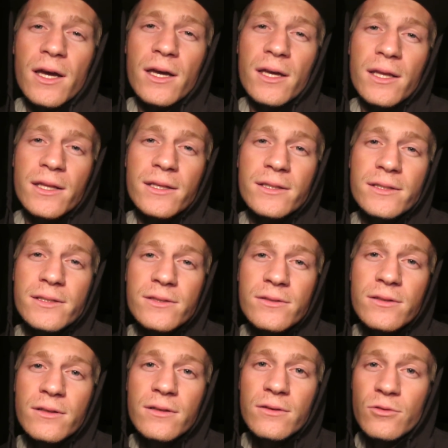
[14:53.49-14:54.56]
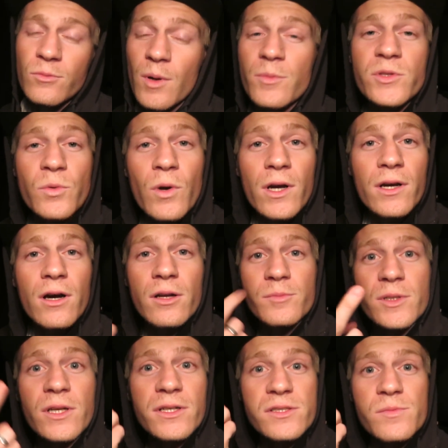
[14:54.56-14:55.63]
And remember to work hard,
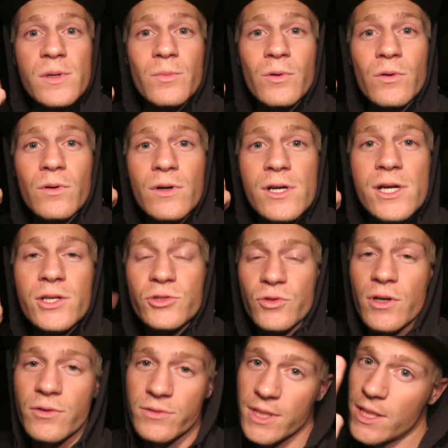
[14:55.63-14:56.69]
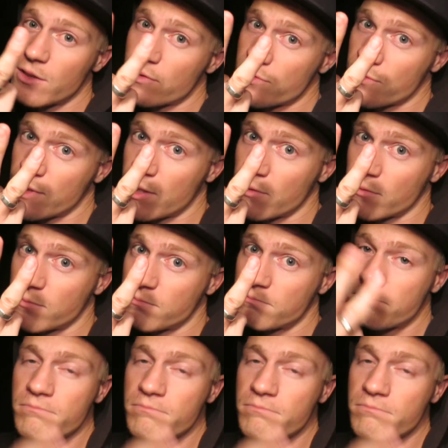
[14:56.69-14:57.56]
be nice to people, try not to get lost or killed.